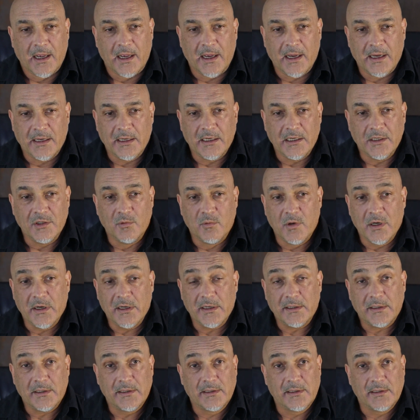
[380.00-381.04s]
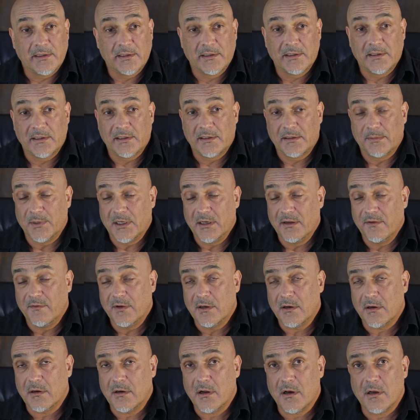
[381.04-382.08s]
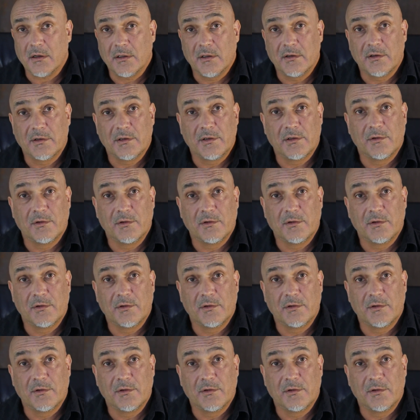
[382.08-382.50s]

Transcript: And these words, believe it or not,